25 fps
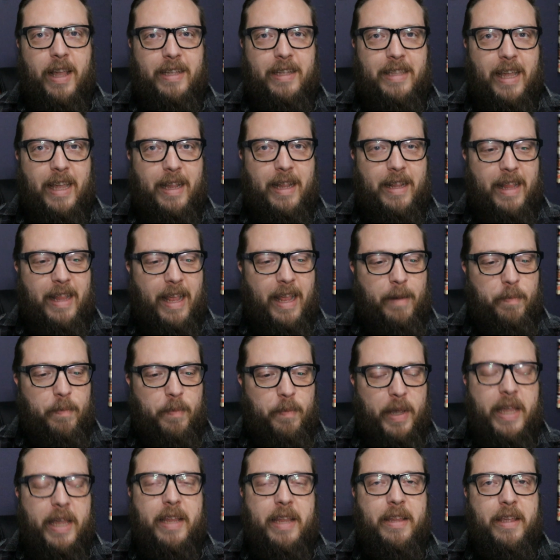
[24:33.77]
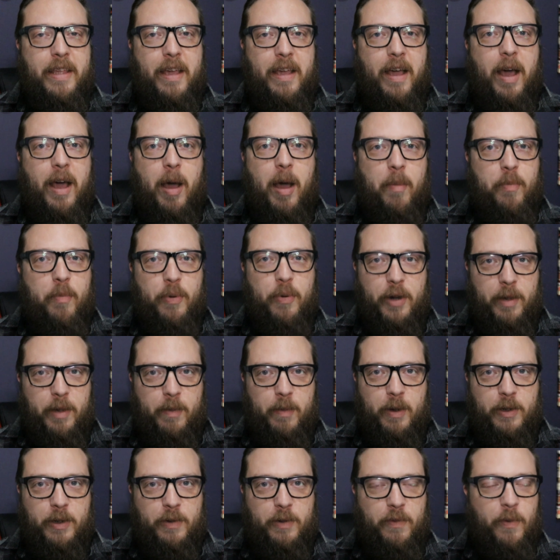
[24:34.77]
they'd beaten you up pretty much